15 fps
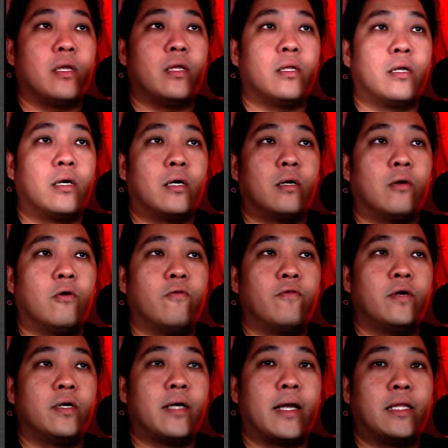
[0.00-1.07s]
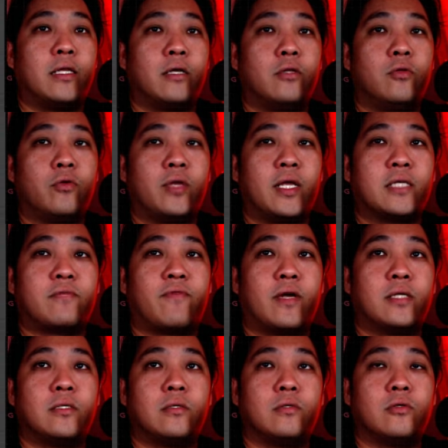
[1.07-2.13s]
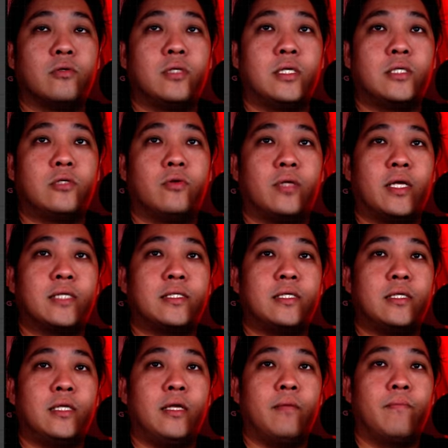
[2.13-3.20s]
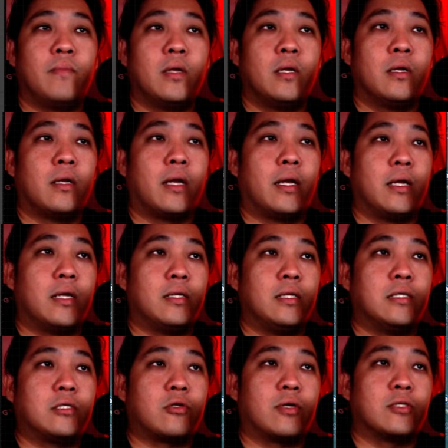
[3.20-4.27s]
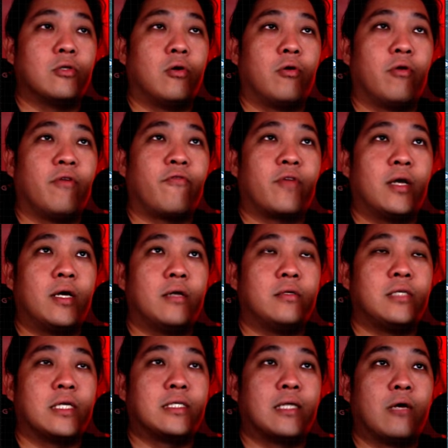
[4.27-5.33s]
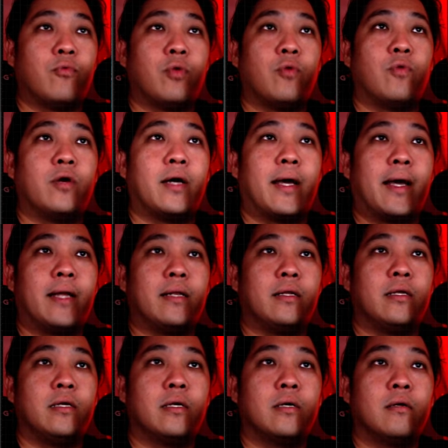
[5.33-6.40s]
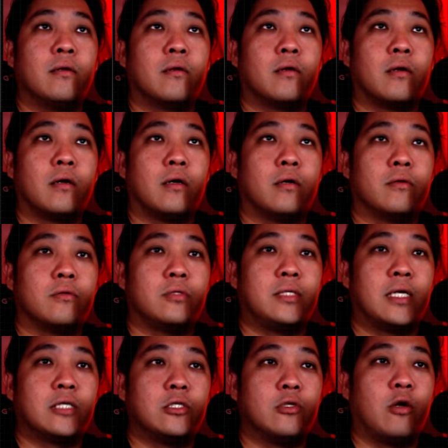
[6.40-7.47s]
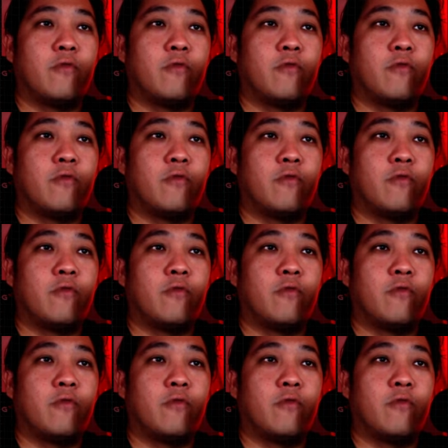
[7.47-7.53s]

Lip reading: over at the Donetsk Front. So this is Donetsk City, and this is Krasnohorivka. Just now we were at here, just north